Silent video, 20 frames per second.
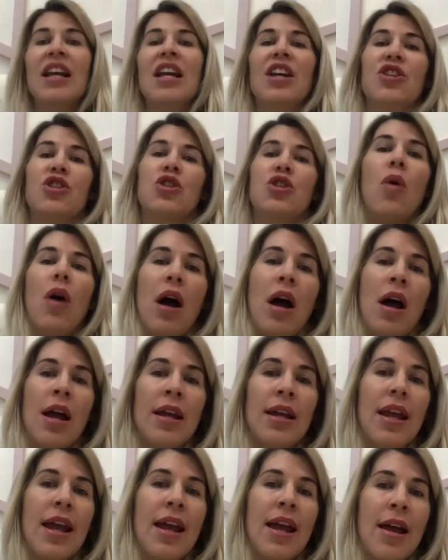So
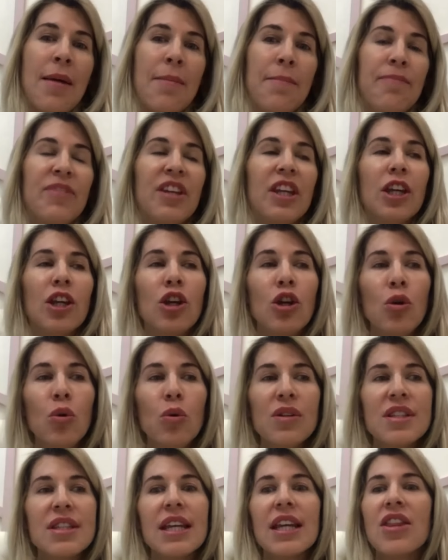I am
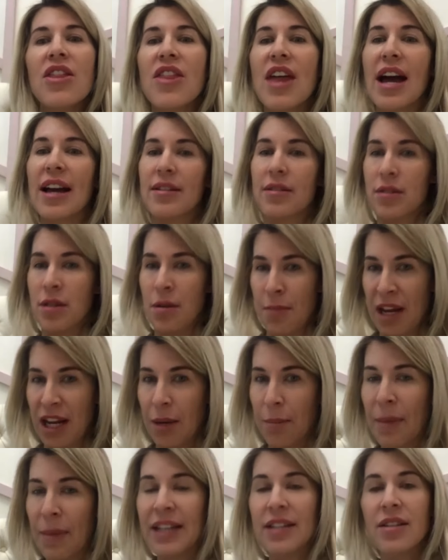using that to make
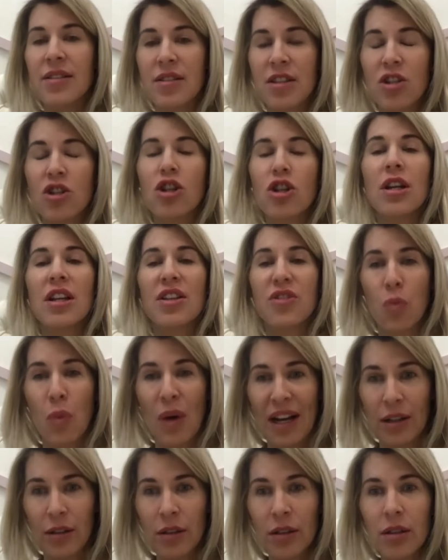my decision as
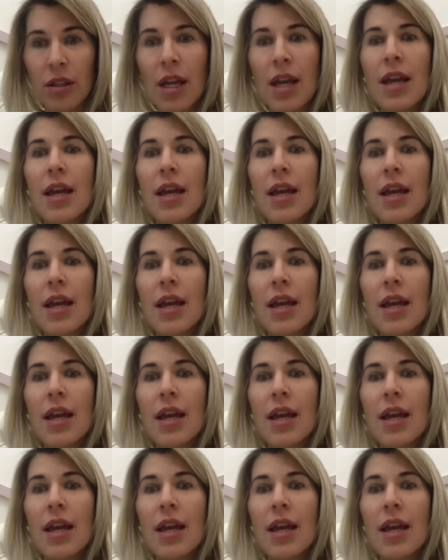well.